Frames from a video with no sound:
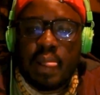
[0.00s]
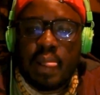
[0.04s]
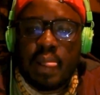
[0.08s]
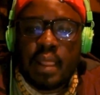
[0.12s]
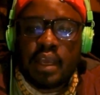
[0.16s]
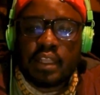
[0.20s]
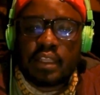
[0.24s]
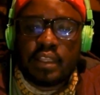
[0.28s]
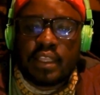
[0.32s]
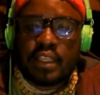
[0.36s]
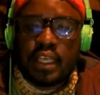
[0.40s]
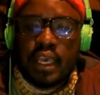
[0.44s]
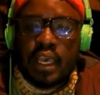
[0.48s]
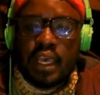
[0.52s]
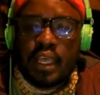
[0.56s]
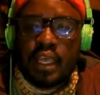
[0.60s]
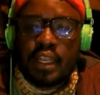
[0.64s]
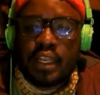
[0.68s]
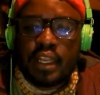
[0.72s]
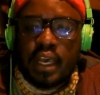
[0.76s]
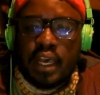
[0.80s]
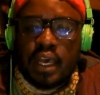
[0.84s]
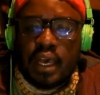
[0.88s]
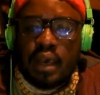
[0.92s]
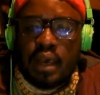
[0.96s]
Then
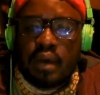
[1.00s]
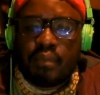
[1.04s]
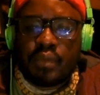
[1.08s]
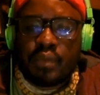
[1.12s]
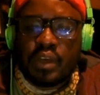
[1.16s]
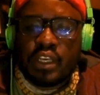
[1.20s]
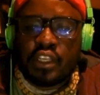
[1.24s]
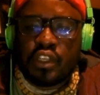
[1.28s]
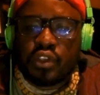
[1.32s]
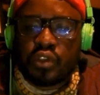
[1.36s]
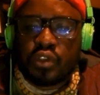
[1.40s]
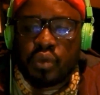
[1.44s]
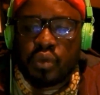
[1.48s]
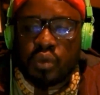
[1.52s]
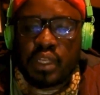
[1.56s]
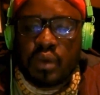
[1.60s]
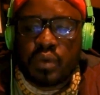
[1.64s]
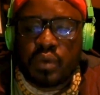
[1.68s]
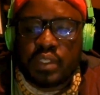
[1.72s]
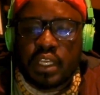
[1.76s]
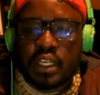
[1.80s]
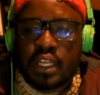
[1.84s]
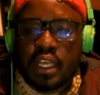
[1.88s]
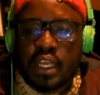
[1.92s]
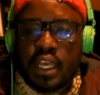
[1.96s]
in
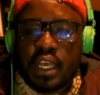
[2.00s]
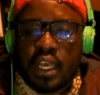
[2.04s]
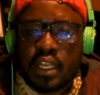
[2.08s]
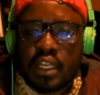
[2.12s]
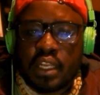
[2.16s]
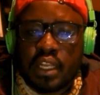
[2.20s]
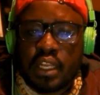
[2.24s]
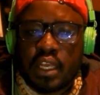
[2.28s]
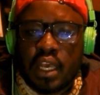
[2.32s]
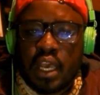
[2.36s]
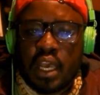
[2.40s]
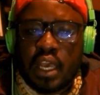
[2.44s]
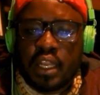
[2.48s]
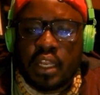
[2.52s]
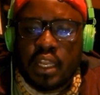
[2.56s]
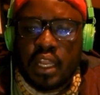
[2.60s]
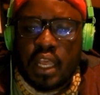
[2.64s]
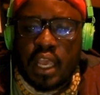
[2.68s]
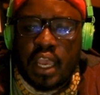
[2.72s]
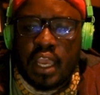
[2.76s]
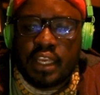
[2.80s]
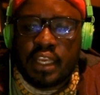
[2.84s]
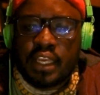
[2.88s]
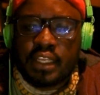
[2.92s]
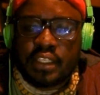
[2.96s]

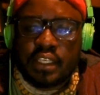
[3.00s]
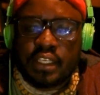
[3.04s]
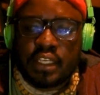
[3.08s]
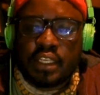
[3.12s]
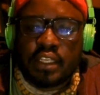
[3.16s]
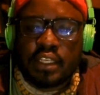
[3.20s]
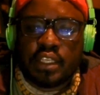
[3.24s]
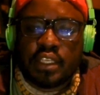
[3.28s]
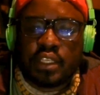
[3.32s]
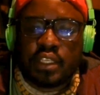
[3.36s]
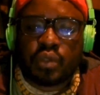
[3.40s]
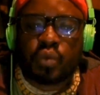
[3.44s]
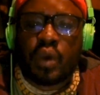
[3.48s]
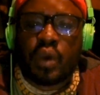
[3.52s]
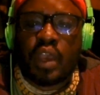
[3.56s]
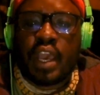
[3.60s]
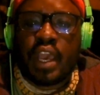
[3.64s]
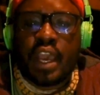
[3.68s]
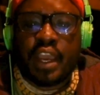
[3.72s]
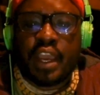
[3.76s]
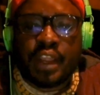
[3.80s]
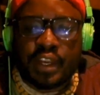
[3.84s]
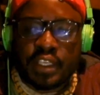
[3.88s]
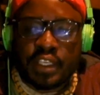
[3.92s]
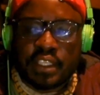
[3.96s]
2018 is where I
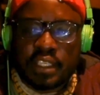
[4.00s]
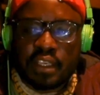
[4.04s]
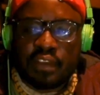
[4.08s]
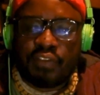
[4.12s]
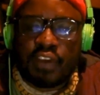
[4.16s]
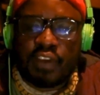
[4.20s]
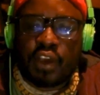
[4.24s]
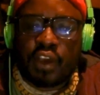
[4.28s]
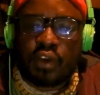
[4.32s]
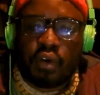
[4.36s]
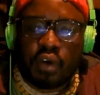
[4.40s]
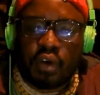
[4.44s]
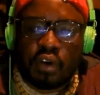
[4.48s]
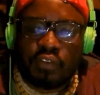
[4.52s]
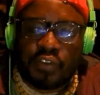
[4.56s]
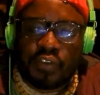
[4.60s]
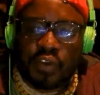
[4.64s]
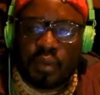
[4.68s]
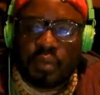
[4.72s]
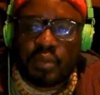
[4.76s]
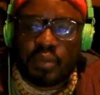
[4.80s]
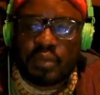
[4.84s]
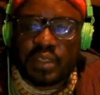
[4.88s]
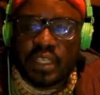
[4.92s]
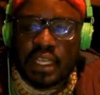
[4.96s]
received a call
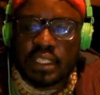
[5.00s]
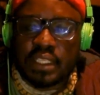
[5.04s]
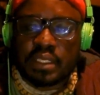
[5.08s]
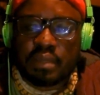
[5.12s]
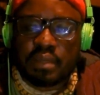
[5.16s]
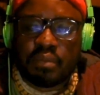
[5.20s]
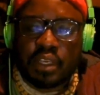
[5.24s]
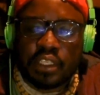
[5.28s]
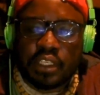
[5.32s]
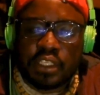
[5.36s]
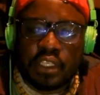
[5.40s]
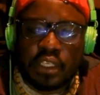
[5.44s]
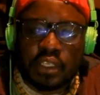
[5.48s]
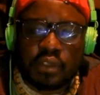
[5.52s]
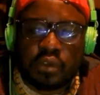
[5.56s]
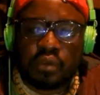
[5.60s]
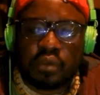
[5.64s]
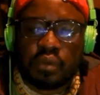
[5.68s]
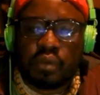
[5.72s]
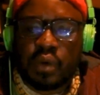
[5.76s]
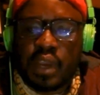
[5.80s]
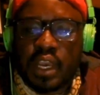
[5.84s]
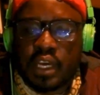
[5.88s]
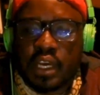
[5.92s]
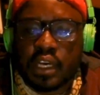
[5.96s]
from Zanzimechi to
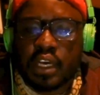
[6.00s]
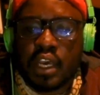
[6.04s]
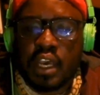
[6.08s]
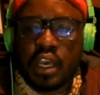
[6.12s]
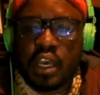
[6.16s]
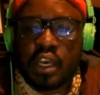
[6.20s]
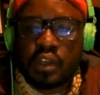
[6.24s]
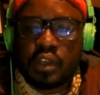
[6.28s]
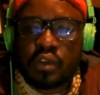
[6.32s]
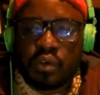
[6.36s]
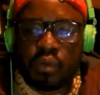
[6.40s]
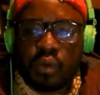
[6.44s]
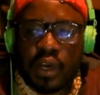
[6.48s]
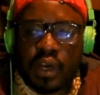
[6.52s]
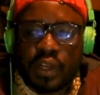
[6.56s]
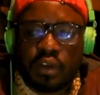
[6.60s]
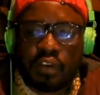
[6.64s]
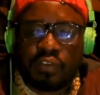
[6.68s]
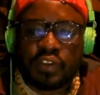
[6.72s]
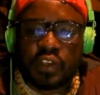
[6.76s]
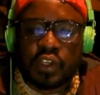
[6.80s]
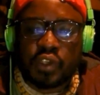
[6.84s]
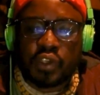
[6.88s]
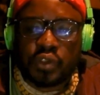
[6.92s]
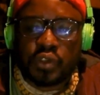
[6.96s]
work to one of
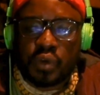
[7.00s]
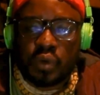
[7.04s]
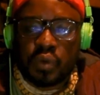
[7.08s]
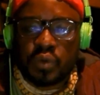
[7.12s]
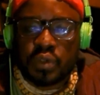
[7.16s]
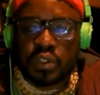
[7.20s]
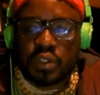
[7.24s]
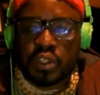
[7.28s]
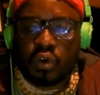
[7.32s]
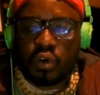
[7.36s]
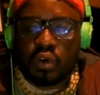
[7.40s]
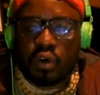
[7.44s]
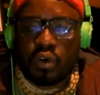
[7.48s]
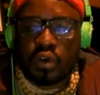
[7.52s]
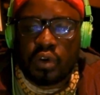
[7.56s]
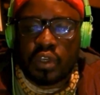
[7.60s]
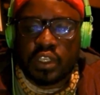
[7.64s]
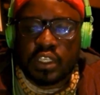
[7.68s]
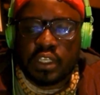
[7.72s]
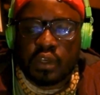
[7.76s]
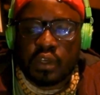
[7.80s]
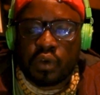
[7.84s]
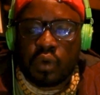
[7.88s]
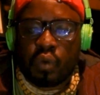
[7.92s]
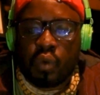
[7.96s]
the shows called
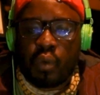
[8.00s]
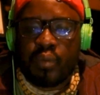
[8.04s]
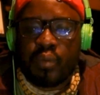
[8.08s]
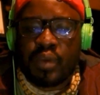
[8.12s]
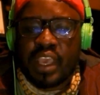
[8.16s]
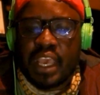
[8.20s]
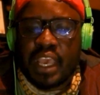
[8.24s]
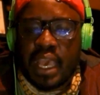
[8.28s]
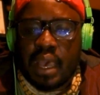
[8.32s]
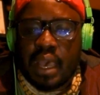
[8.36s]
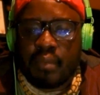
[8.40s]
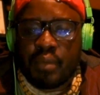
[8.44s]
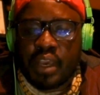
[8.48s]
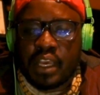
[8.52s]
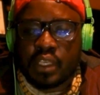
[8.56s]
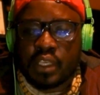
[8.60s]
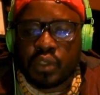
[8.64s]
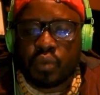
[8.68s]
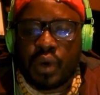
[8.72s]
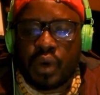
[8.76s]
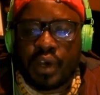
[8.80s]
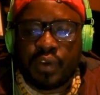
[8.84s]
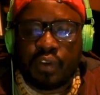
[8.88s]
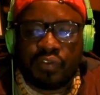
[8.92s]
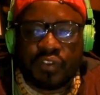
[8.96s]
Umnyama as
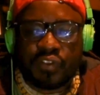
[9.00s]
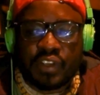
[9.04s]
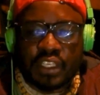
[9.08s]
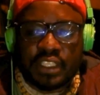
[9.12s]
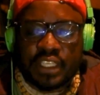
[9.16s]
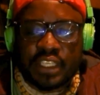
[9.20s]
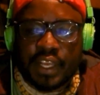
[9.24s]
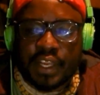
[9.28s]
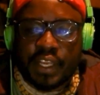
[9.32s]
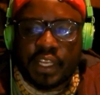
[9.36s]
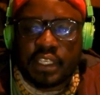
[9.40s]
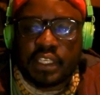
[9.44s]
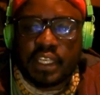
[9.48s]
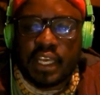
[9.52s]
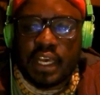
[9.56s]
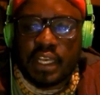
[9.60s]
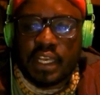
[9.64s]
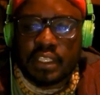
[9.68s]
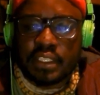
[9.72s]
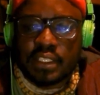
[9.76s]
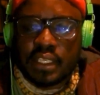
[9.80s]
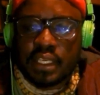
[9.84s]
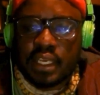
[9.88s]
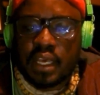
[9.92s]
one of the directors.